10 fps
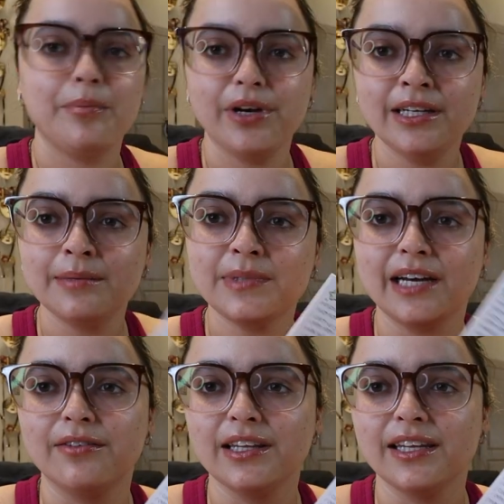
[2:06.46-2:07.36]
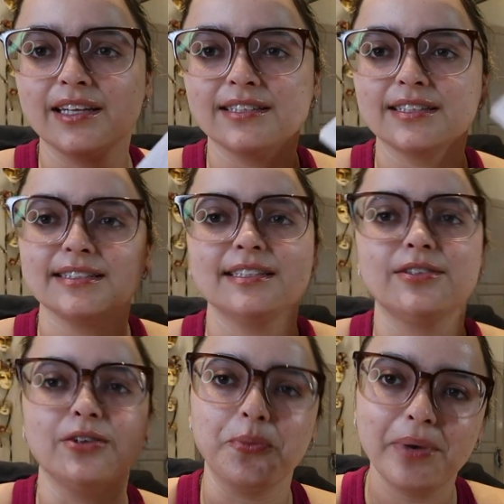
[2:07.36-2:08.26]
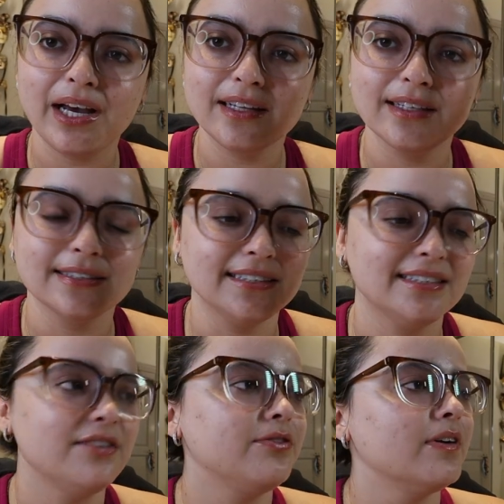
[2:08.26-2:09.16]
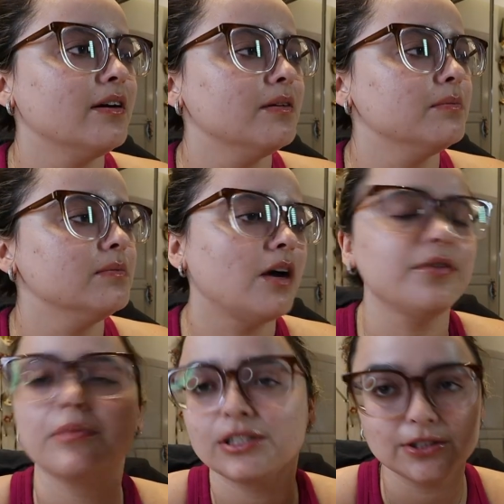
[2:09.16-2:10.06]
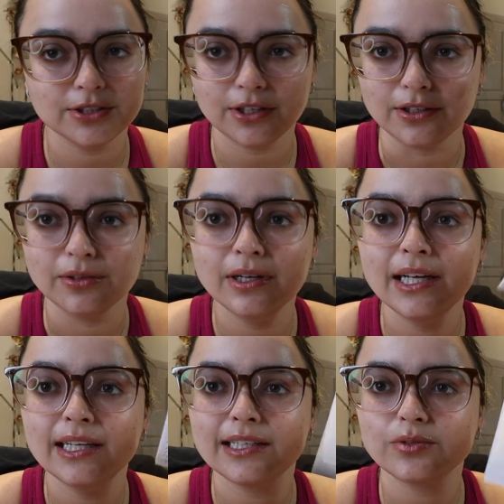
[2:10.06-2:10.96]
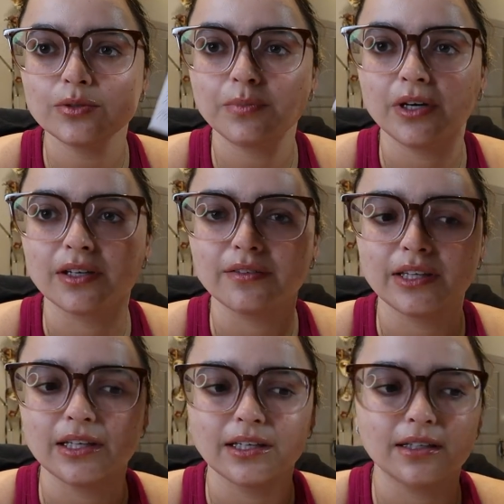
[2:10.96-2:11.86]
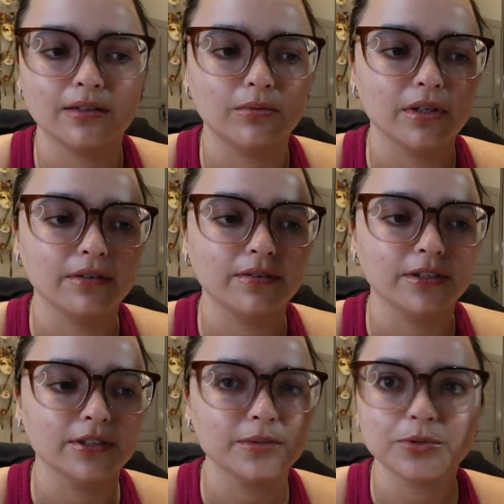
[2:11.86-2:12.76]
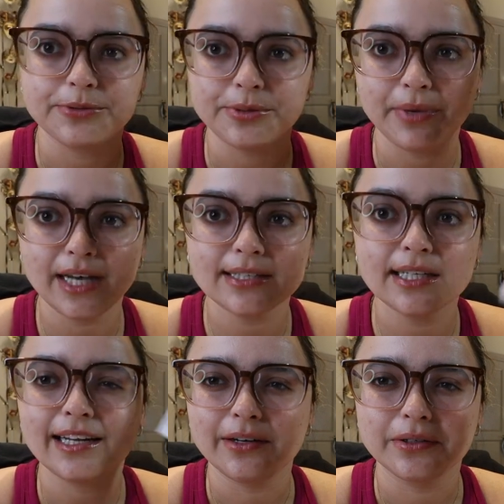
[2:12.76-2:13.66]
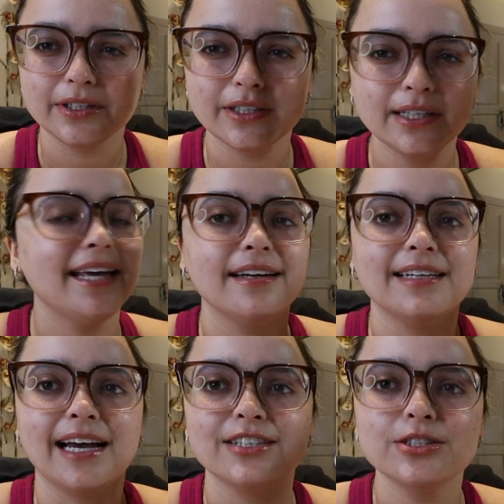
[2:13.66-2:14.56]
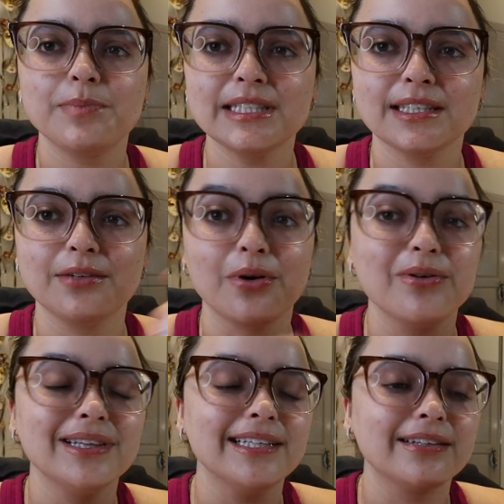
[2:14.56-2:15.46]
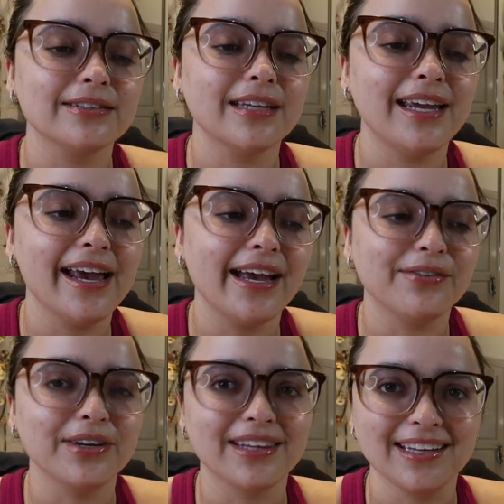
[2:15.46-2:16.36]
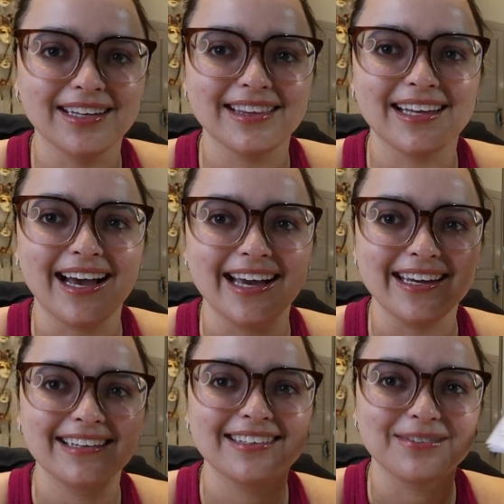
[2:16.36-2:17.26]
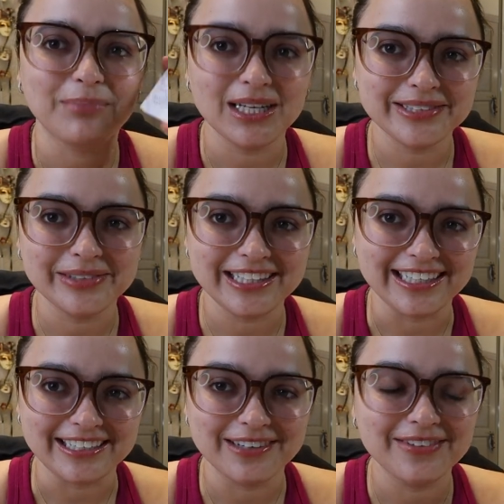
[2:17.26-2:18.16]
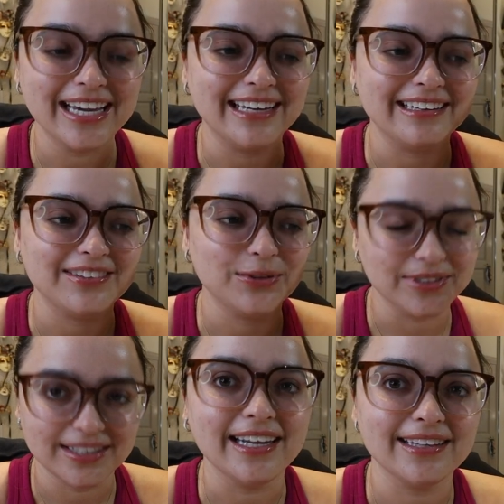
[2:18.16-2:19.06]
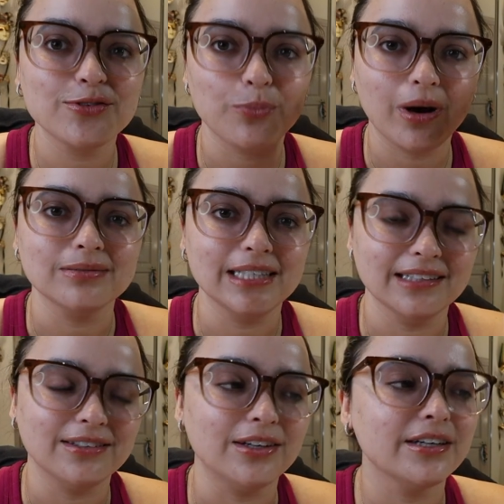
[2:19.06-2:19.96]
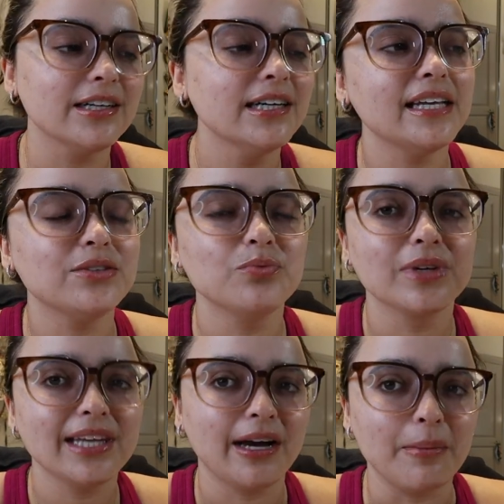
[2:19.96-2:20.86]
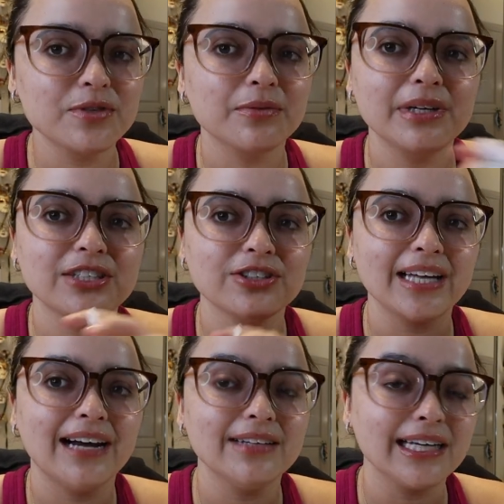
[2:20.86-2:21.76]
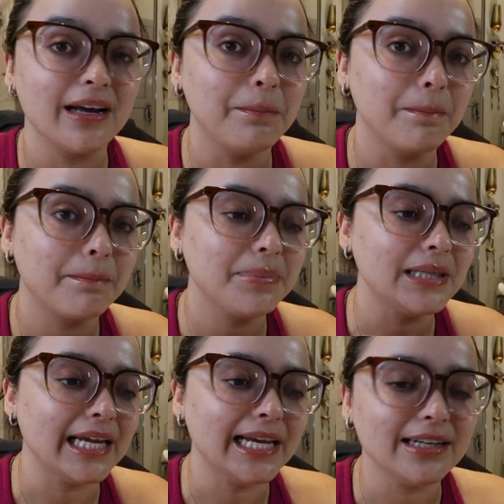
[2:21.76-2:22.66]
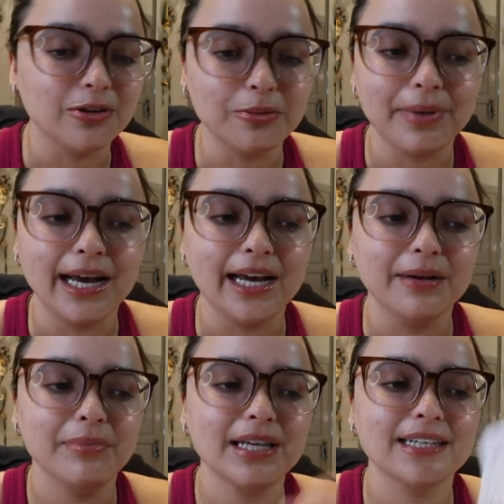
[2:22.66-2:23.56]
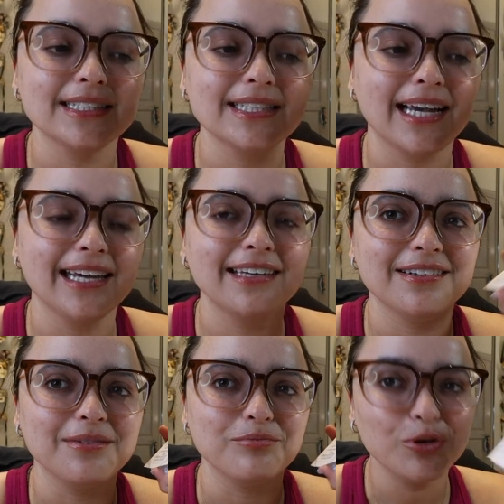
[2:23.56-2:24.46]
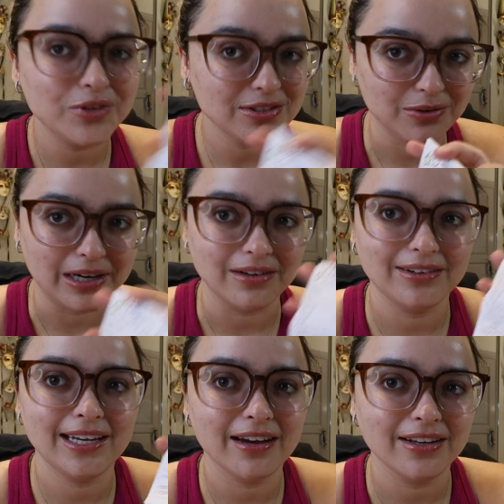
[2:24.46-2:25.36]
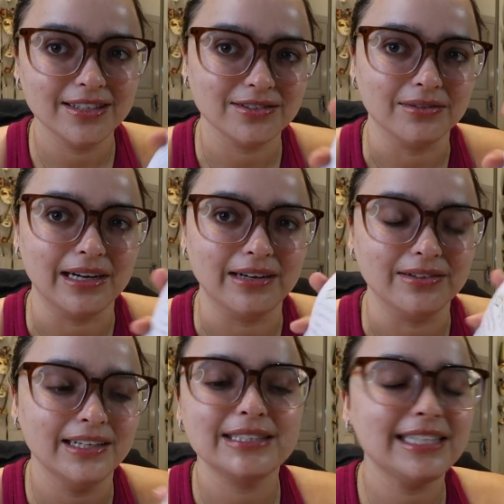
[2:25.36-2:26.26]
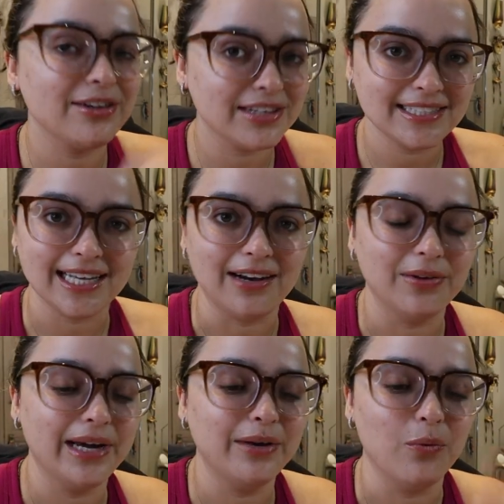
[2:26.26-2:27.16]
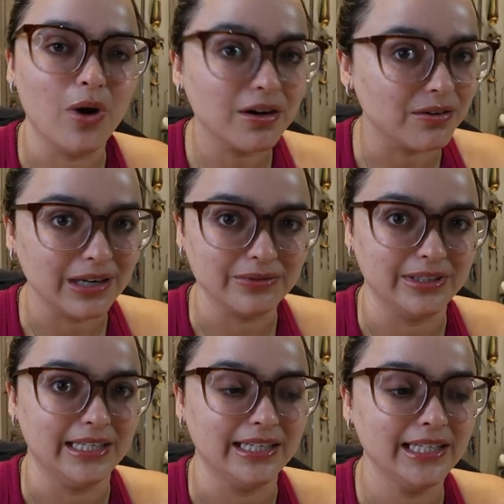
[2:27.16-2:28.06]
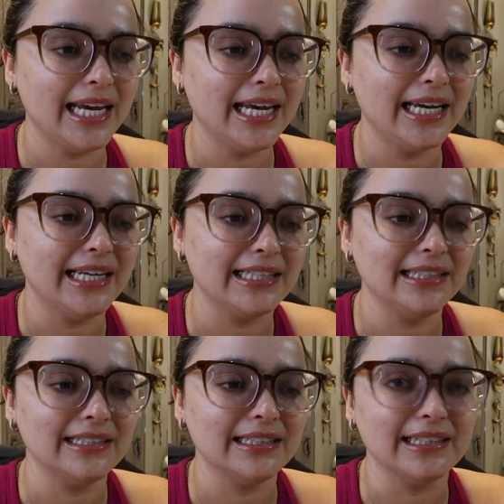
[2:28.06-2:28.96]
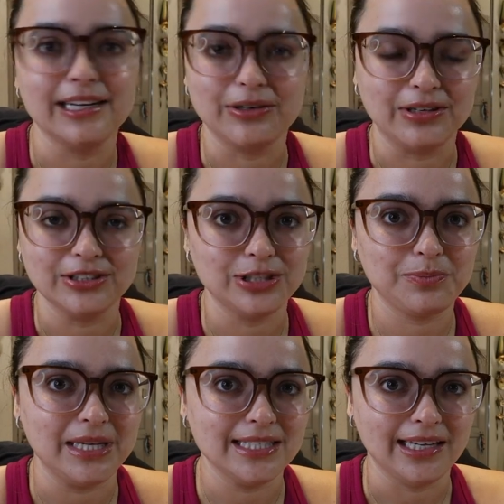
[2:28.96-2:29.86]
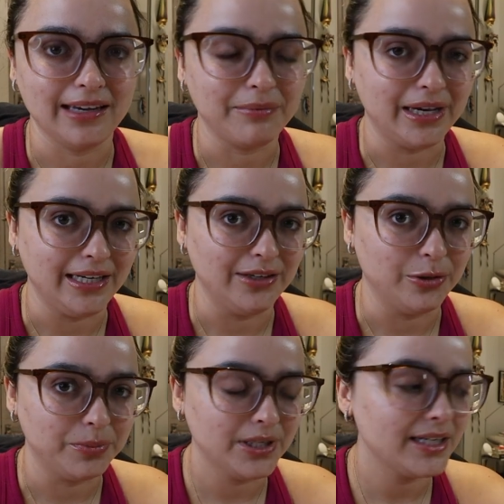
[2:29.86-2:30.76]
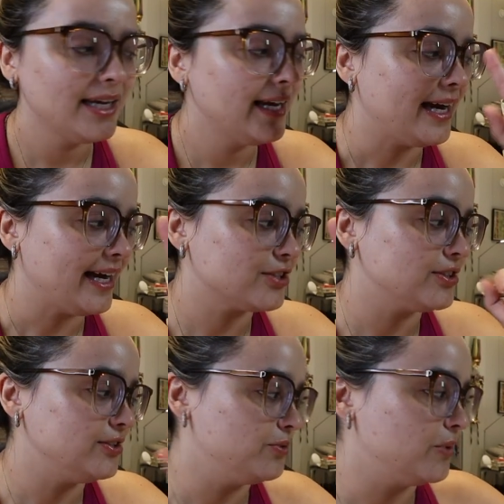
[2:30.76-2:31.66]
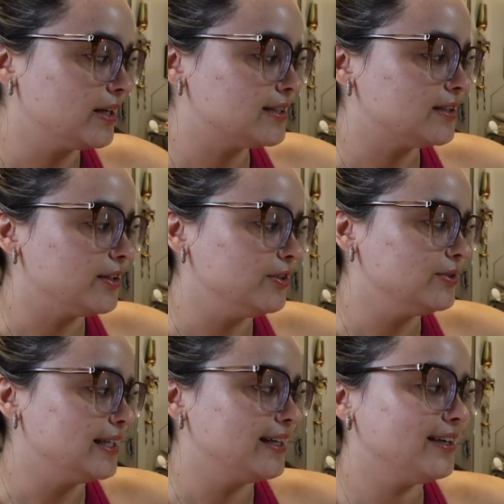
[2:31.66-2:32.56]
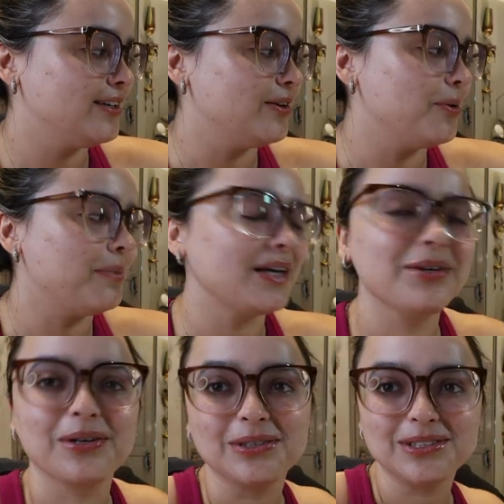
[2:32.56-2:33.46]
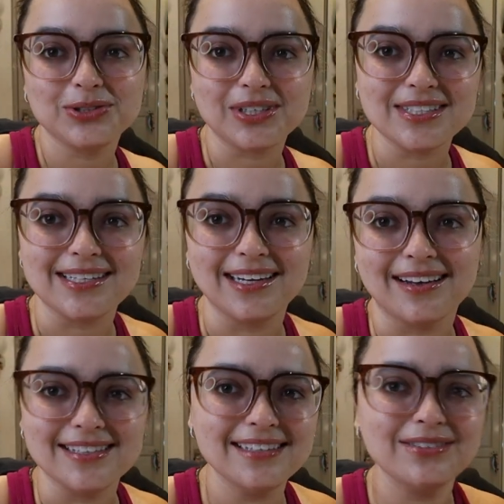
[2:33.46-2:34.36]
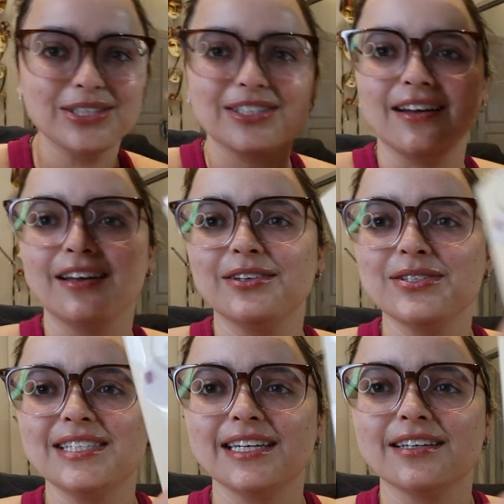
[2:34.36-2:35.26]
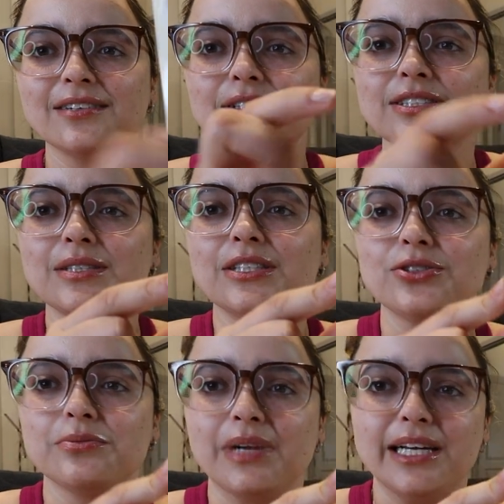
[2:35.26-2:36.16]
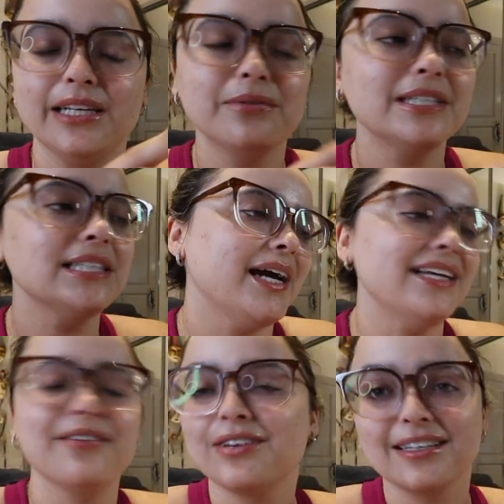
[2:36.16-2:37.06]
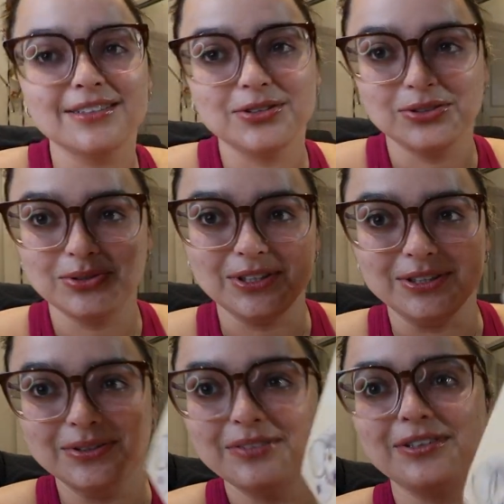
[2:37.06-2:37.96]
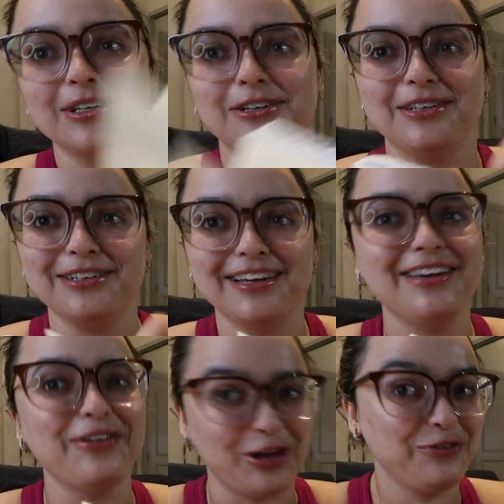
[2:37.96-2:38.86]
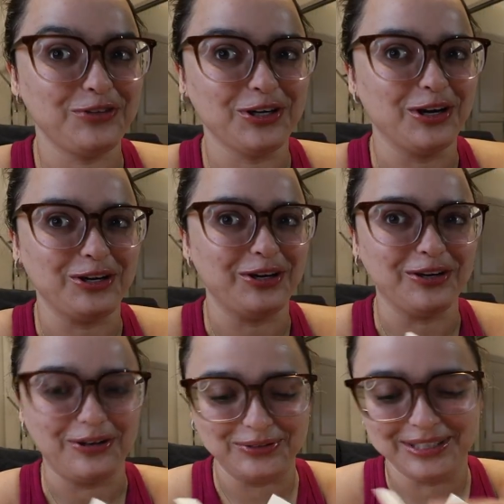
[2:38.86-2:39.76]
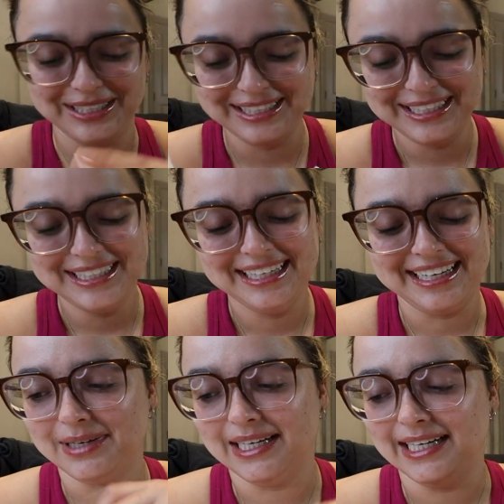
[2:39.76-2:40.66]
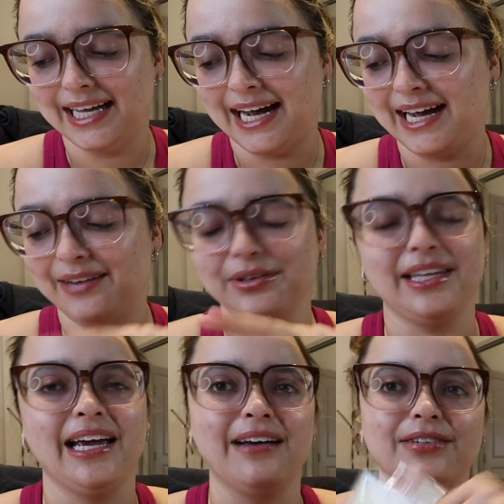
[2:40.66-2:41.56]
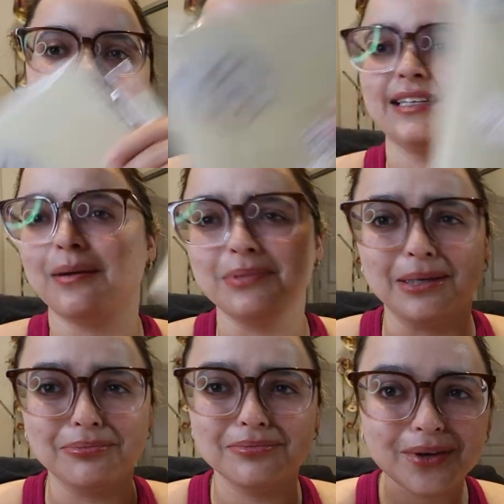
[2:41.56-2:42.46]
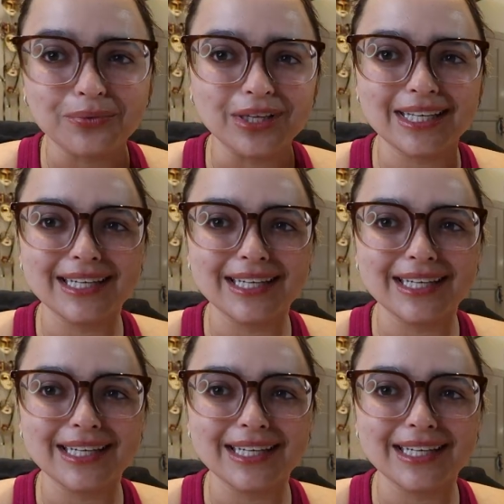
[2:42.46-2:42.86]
I brain dumped everything into this little notepad. This is from Coffee Monsters Co. This is part of, I think, one of her subscription packs that I ordered. And I just basically wrote literally everything that I could possibly think of. And during the day, this will probably get longer. It really helps for me just to have like a blank notepad because I can move this around, carry this around, tear this out, and walk around with it. And later on, just paste it in my notebook. I actually do want to start using, you know, my good old trusty cousin, which got a new sticker, which is the Germani one. I never get to choose you. If you know, you know. But I really haven't kept up with